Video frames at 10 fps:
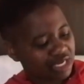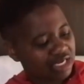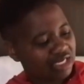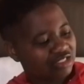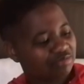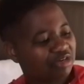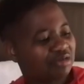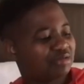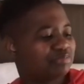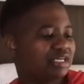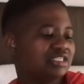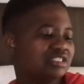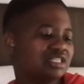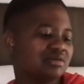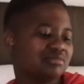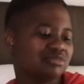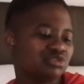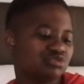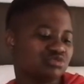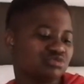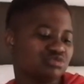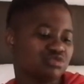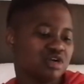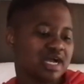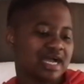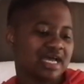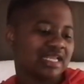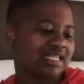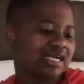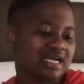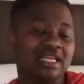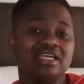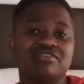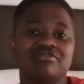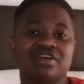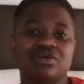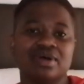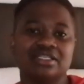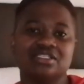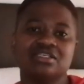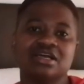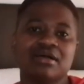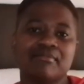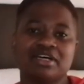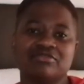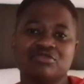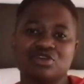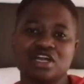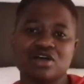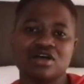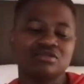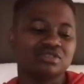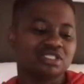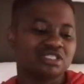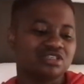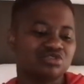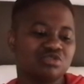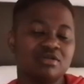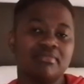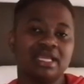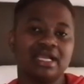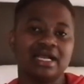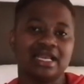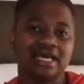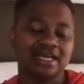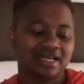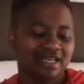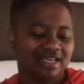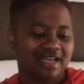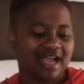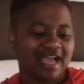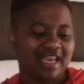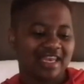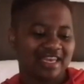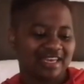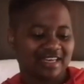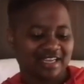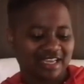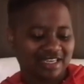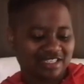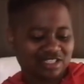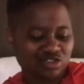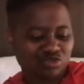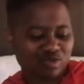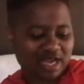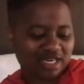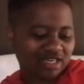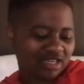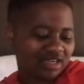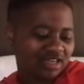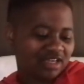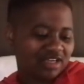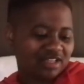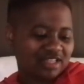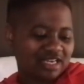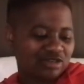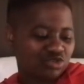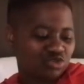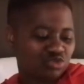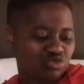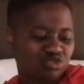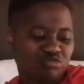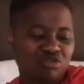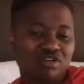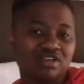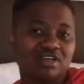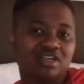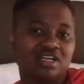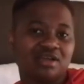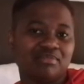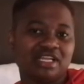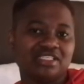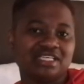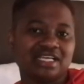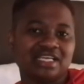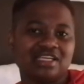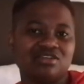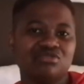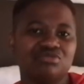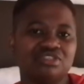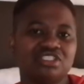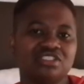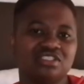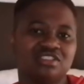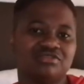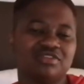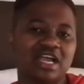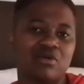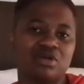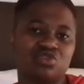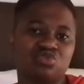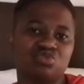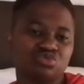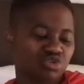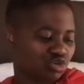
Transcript: I can spray paint them to another color if I want, but for now I will stick to the black color. And this one, there are 2 small plates again, which if I want to